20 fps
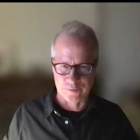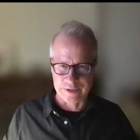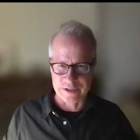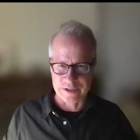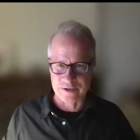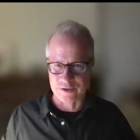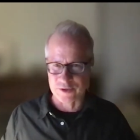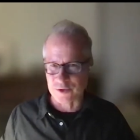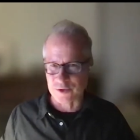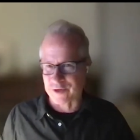
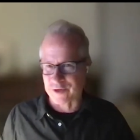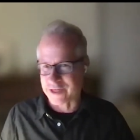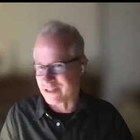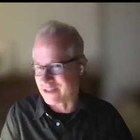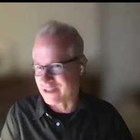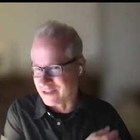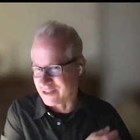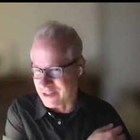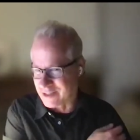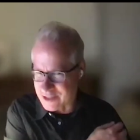
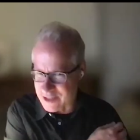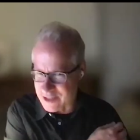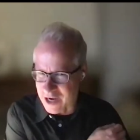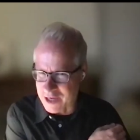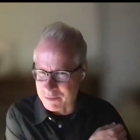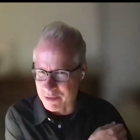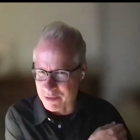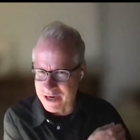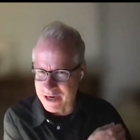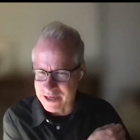research-oriented
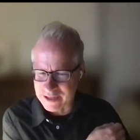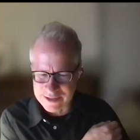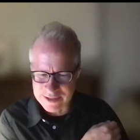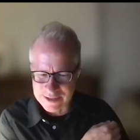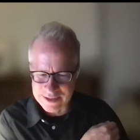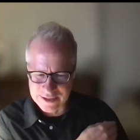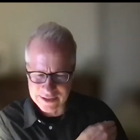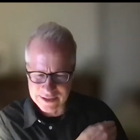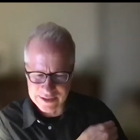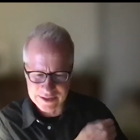design
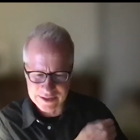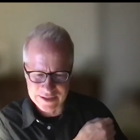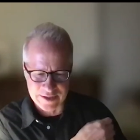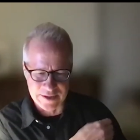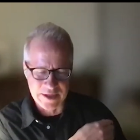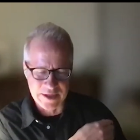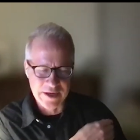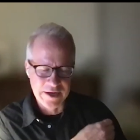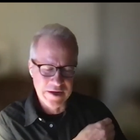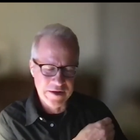practices,
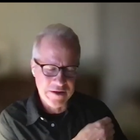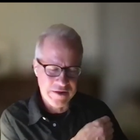to